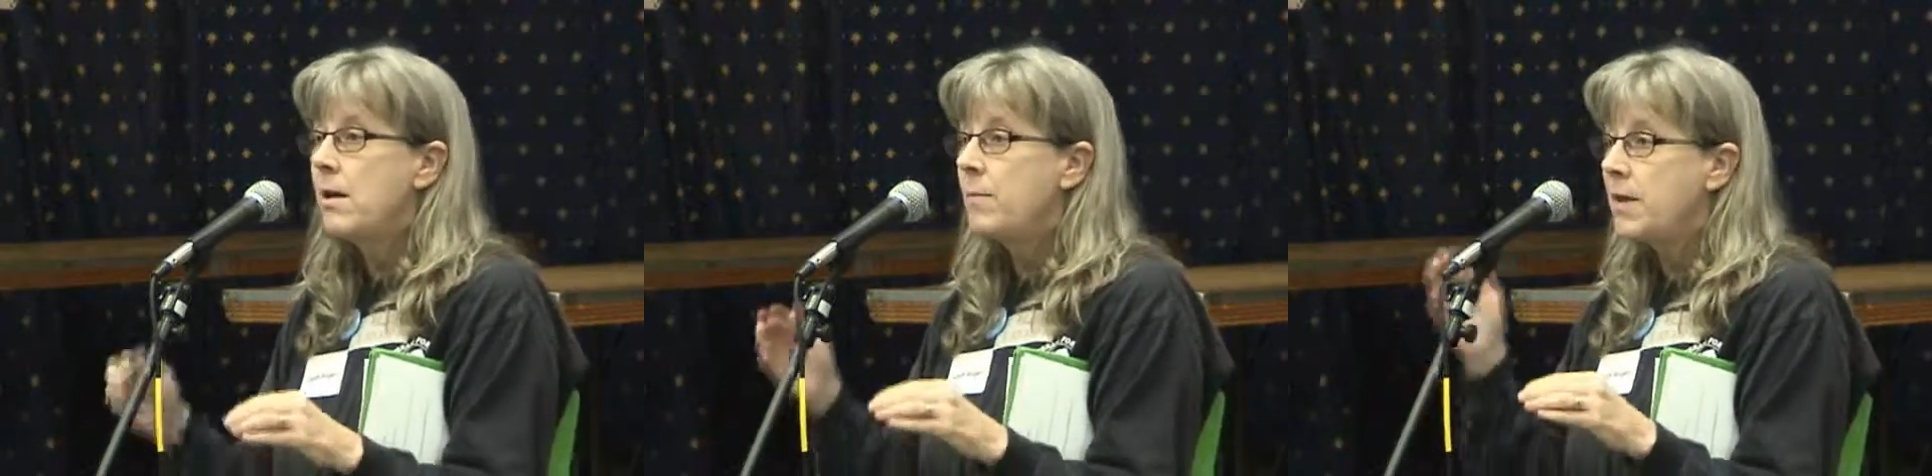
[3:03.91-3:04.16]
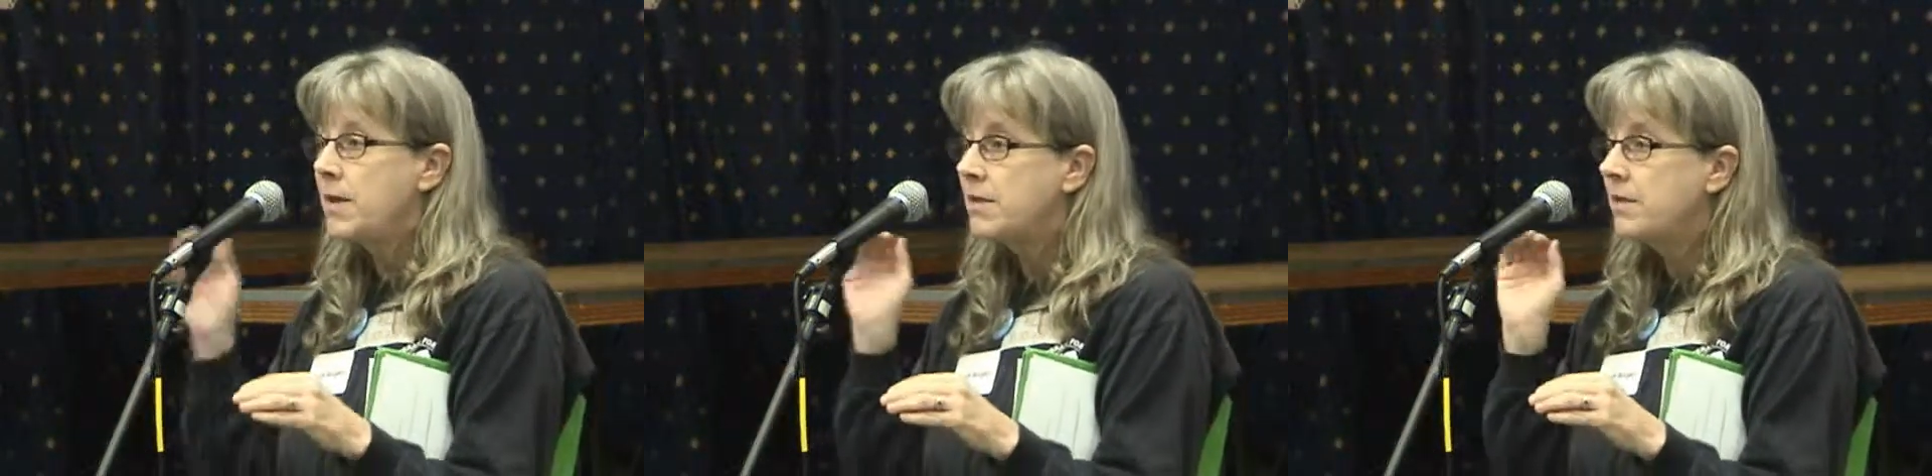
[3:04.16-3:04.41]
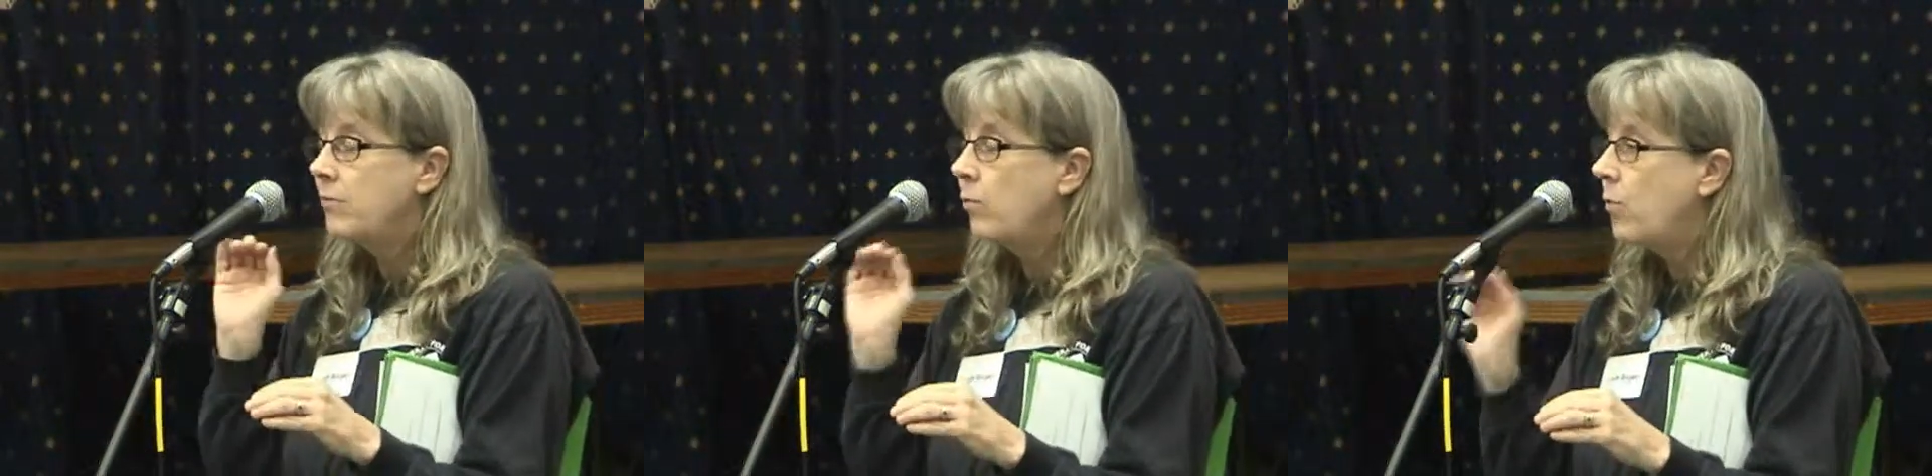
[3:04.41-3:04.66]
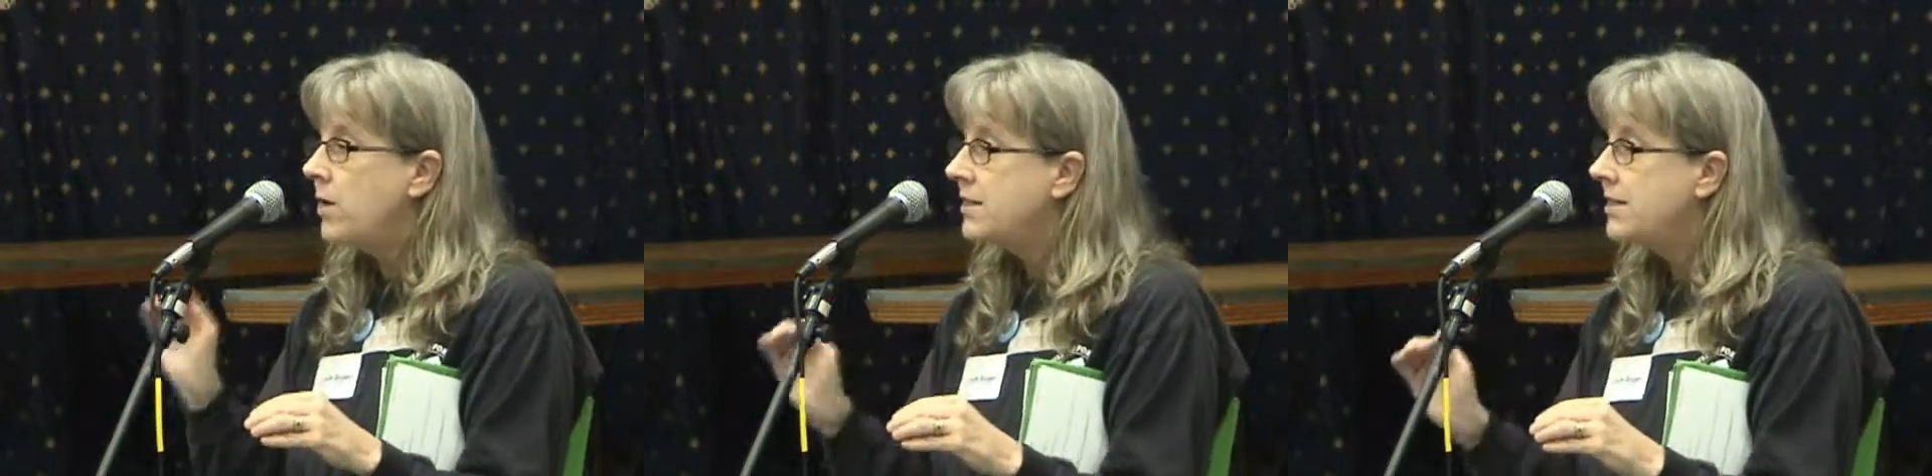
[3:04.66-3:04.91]
Because if
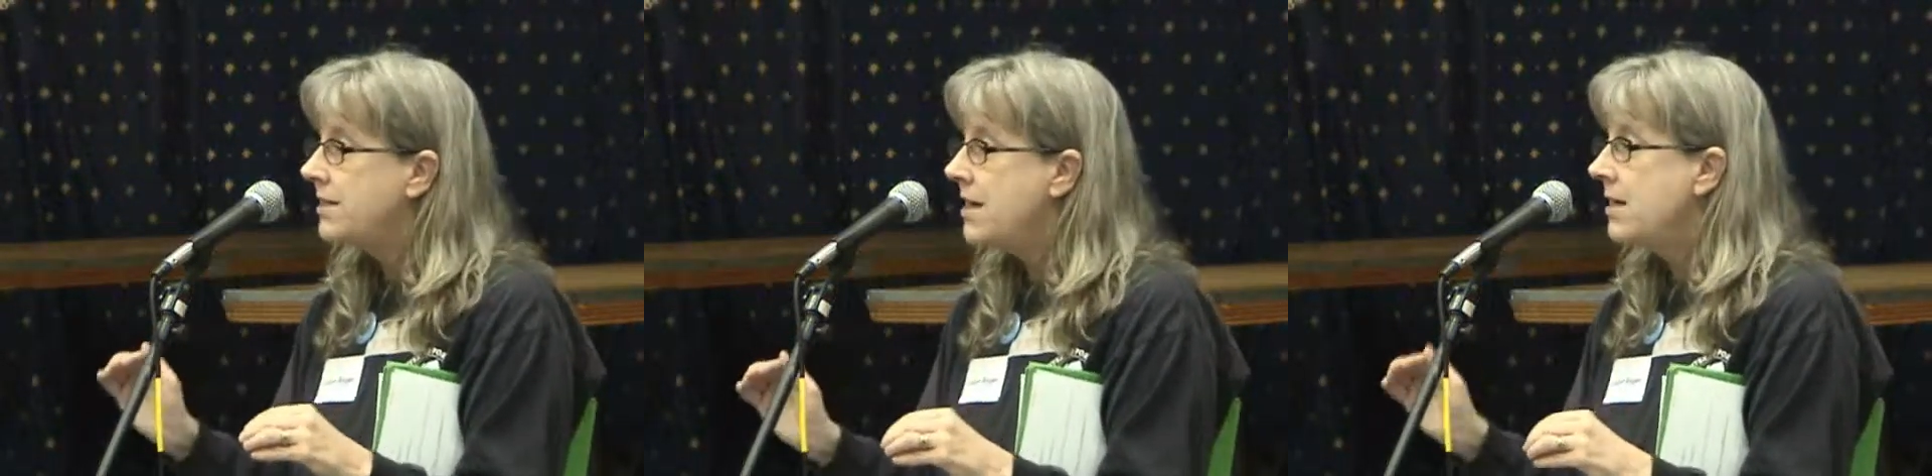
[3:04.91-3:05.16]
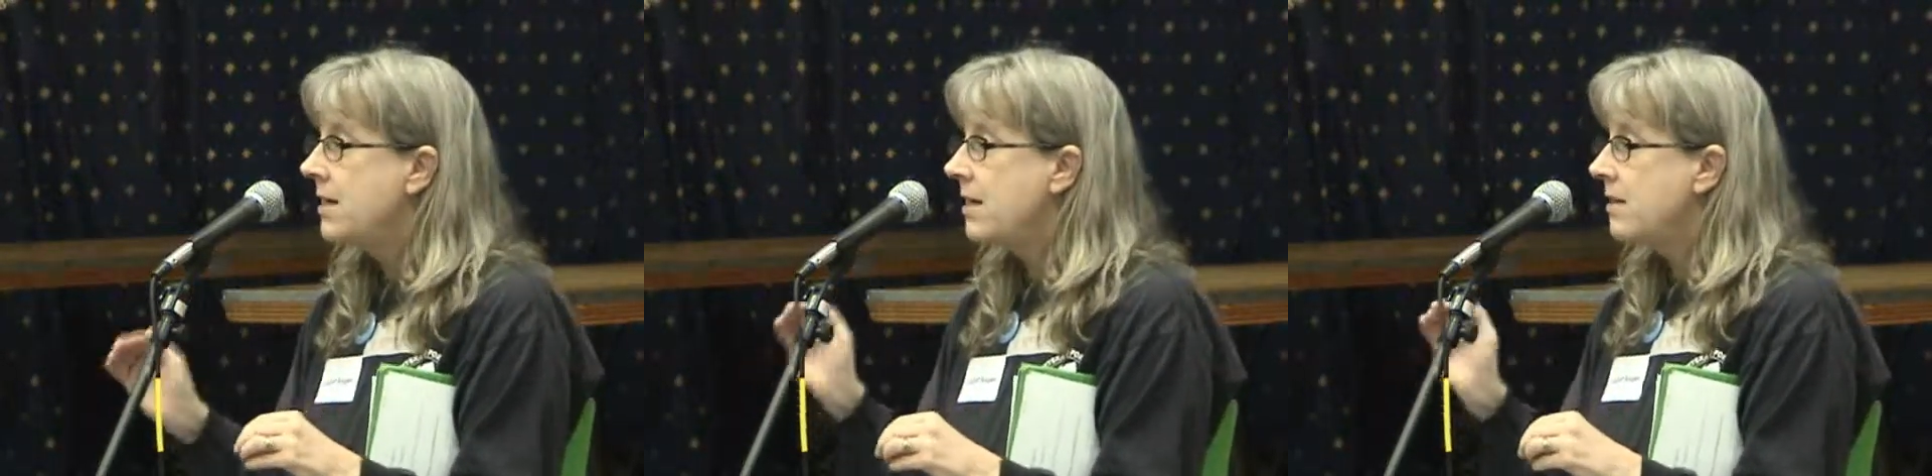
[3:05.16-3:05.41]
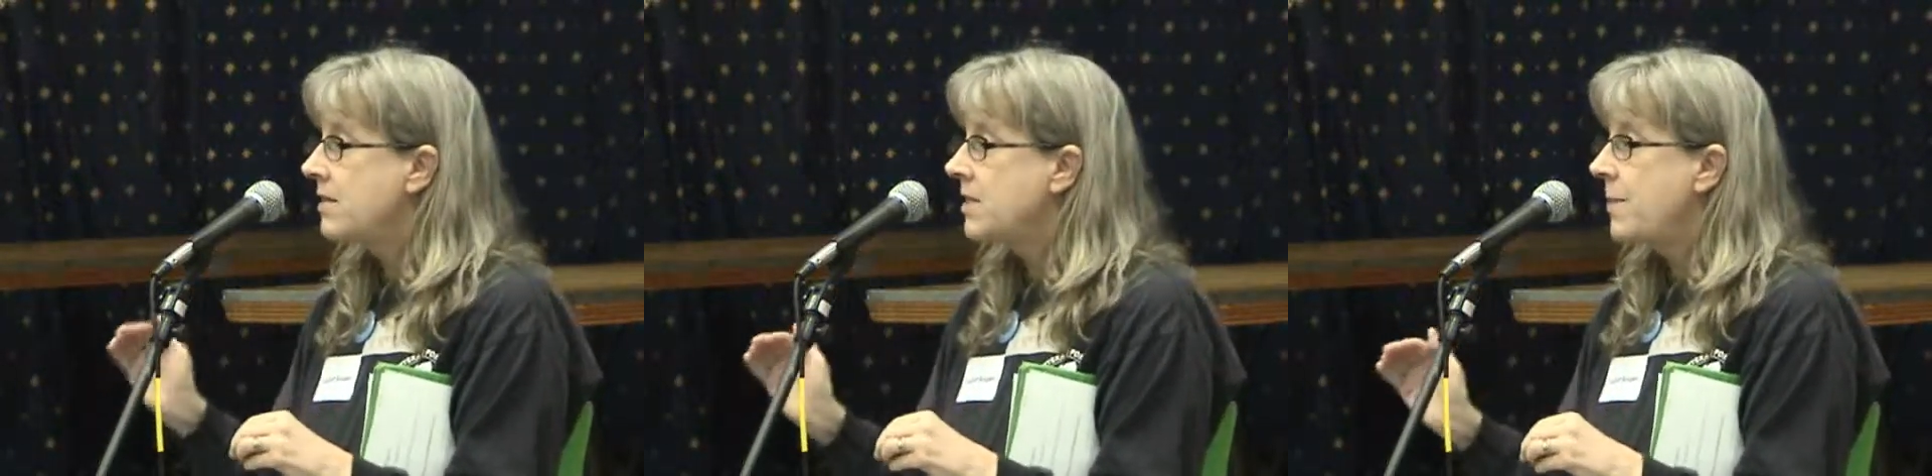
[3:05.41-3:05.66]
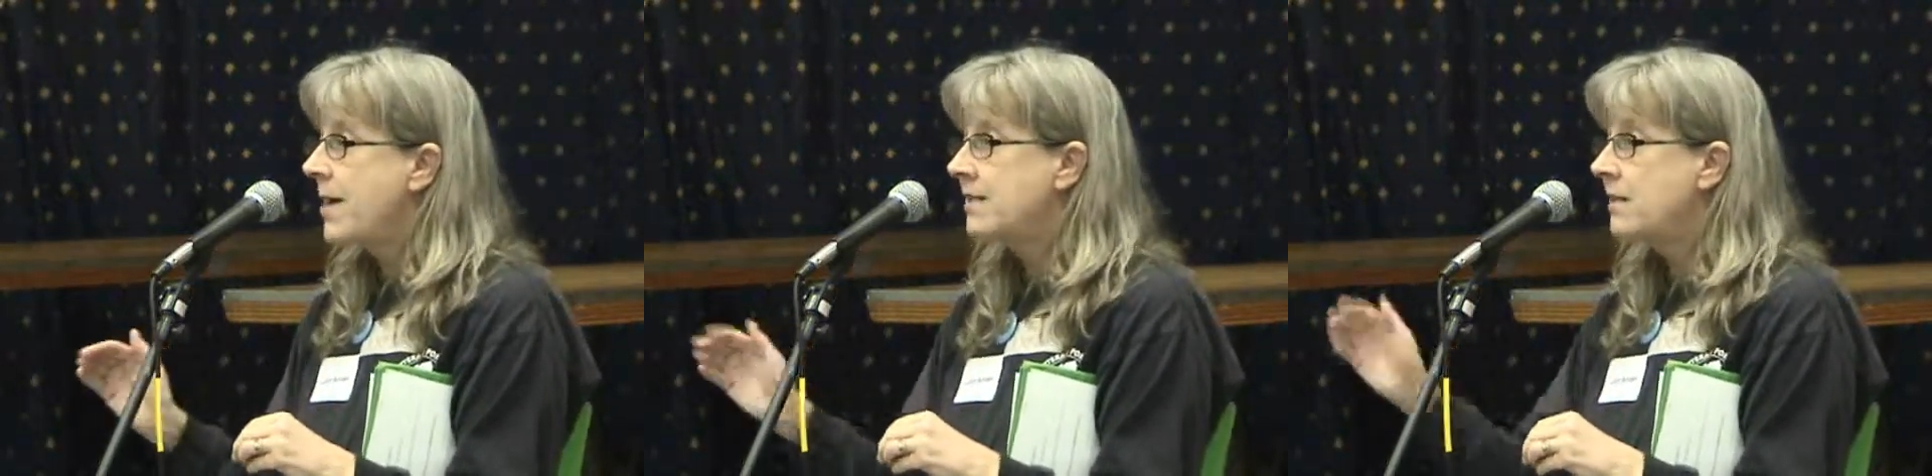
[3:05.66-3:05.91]
one state could get this
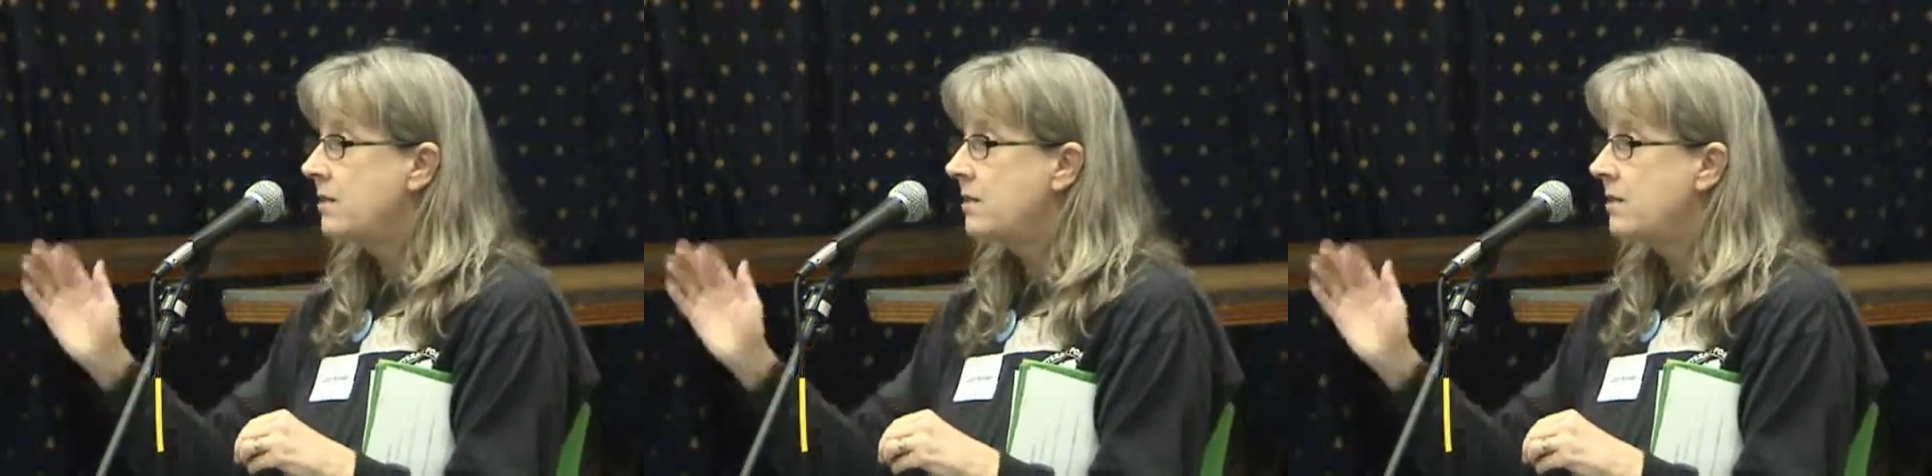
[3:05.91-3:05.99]
passed,